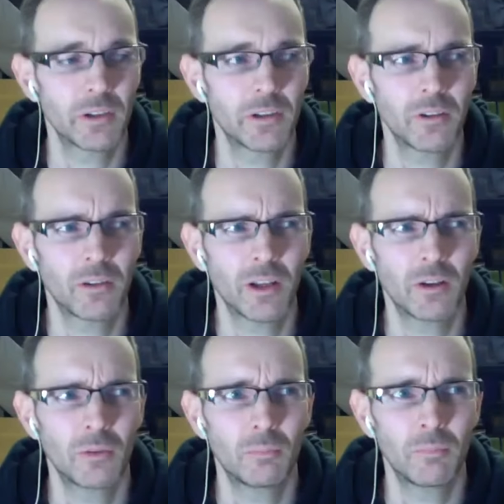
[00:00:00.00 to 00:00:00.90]
you don't
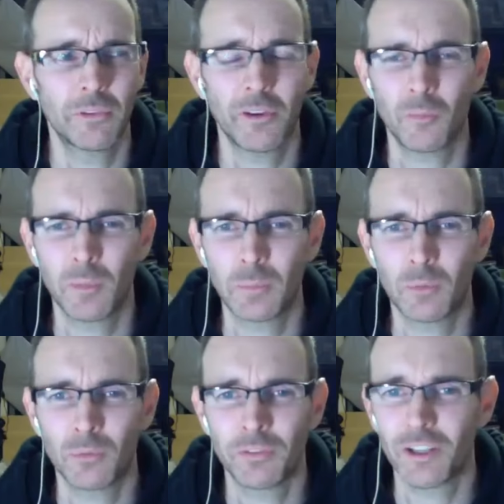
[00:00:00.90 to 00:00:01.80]
know certain
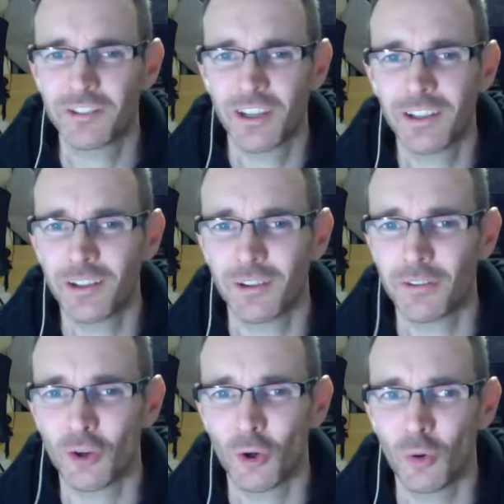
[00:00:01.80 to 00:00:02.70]
people's agendas
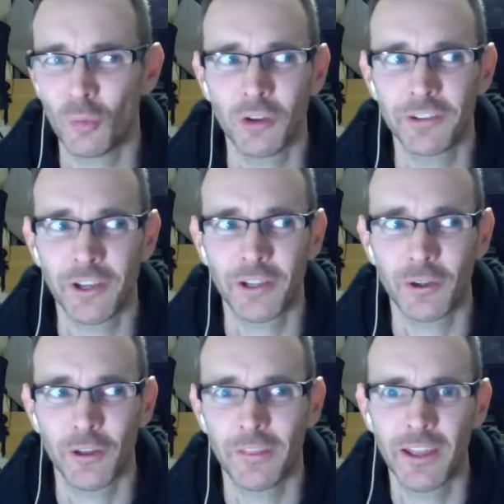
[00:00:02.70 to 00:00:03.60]
or what's going
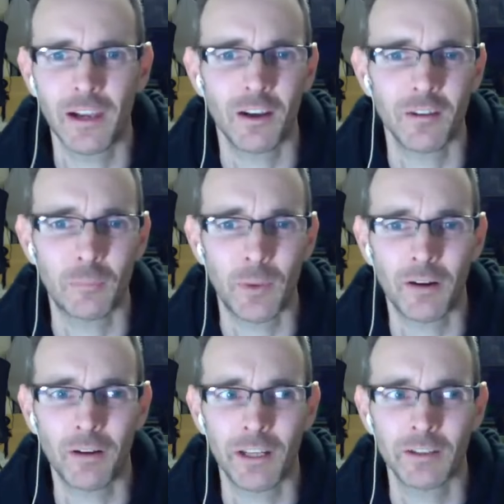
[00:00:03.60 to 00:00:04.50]
on in their life
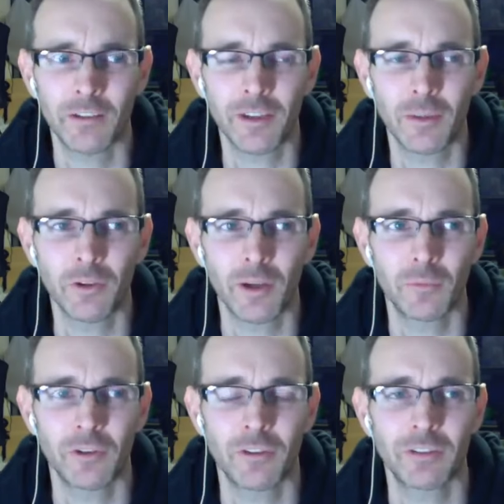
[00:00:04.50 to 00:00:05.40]
behind. And
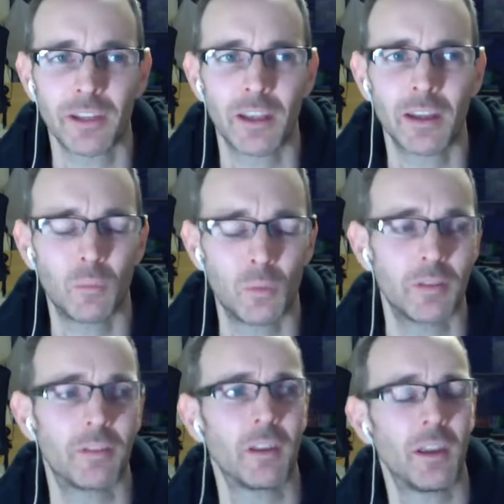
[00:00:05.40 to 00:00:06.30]
sometimes you just get hit
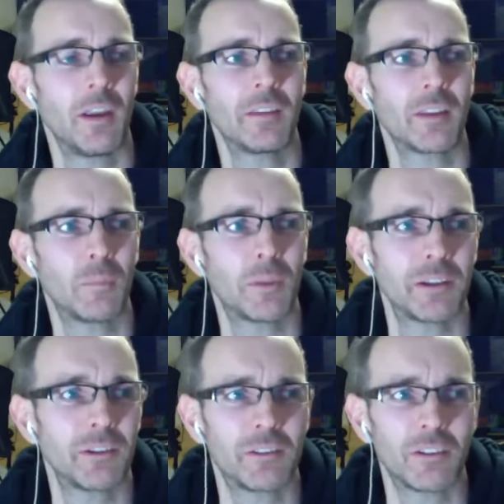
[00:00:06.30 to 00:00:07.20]
with something
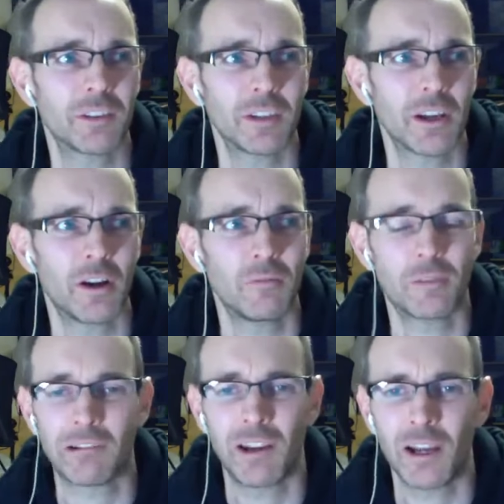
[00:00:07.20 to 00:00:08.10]
and you just, you can't
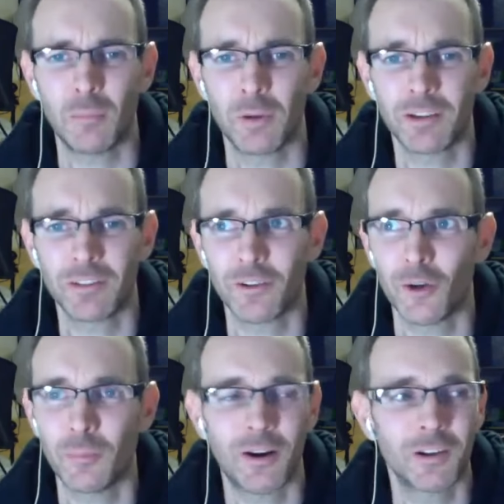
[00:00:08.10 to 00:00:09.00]
figure it out because you're
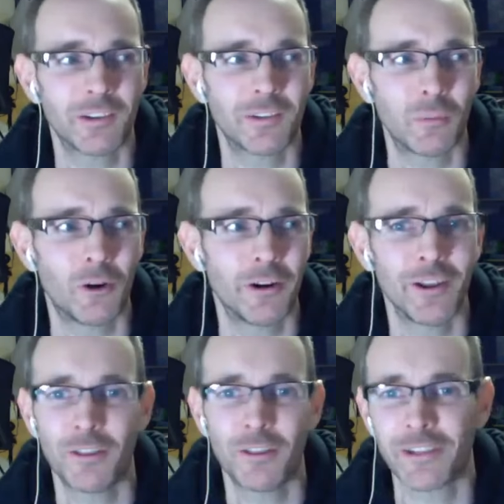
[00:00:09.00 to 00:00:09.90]
not party to what on
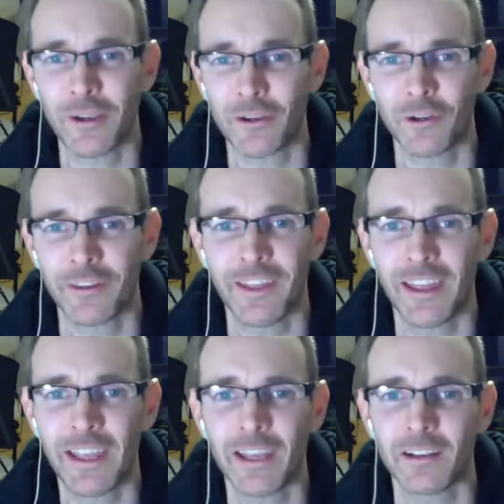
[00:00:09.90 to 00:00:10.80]
earth is going on in their
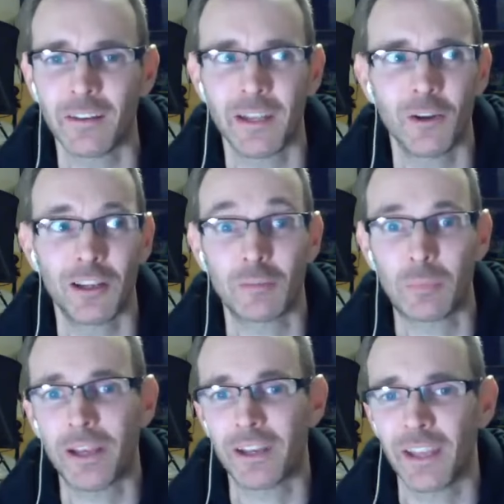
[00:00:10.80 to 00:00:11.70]
head and they're not
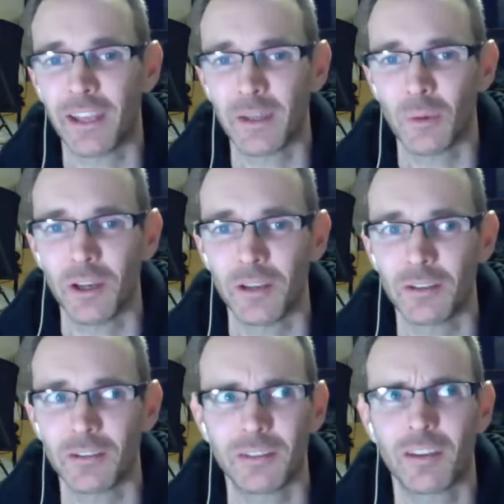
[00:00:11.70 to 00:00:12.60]
explaining it anyway. And
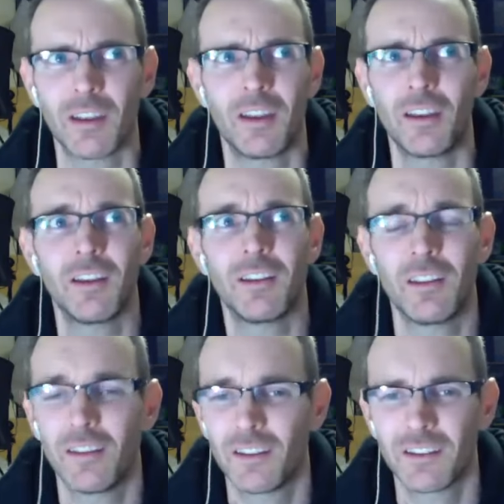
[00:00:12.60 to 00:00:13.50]
you just,
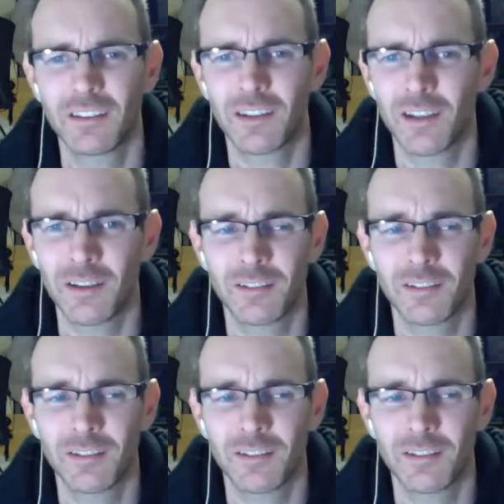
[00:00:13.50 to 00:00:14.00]
yeah.